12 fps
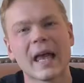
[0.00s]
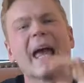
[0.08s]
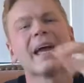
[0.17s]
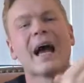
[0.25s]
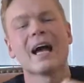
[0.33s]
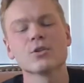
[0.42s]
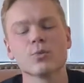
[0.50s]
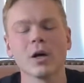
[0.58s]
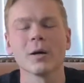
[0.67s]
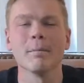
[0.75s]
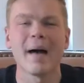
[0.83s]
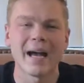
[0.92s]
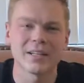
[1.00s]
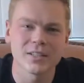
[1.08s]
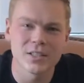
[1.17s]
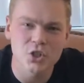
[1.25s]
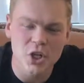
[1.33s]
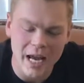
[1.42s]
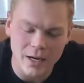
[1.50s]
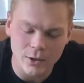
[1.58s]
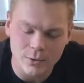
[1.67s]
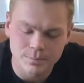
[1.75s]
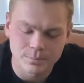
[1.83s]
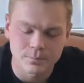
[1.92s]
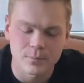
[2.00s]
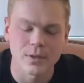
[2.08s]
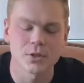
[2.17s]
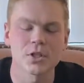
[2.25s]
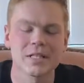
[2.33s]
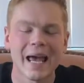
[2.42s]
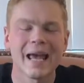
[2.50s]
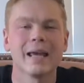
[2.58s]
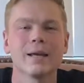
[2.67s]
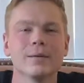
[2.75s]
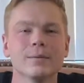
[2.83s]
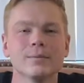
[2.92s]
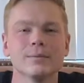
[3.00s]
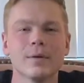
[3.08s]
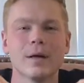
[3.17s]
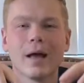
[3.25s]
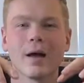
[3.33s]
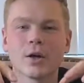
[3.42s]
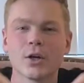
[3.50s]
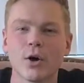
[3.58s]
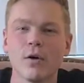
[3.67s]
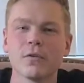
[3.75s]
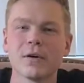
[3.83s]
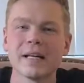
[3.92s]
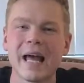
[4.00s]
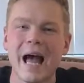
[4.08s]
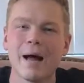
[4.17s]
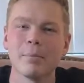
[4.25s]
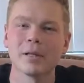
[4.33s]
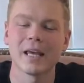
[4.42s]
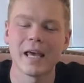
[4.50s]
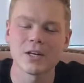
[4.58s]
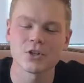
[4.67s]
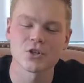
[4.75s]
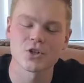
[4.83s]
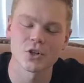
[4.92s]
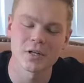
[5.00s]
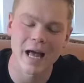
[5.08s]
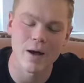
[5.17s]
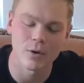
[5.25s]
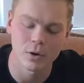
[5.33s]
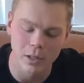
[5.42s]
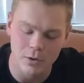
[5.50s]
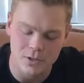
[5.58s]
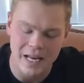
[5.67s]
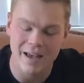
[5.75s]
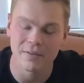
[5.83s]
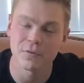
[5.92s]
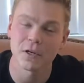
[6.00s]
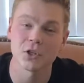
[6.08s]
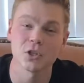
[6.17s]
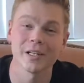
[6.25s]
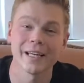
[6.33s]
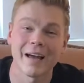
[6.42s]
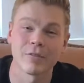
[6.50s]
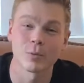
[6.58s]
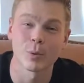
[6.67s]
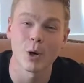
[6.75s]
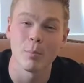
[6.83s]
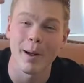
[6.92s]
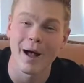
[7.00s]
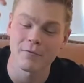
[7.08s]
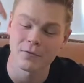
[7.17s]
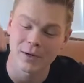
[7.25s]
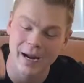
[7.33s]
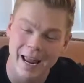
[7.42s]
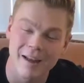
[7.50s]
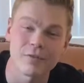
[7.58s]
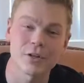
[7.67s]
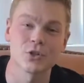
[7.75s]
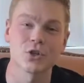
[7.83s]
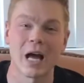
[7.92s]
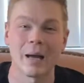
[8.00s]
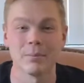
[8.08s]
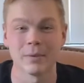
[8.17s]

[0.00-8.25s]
Hey guys, welcome back to the channel. Today, girlfriend applications are now closed. I officially have a robot for every job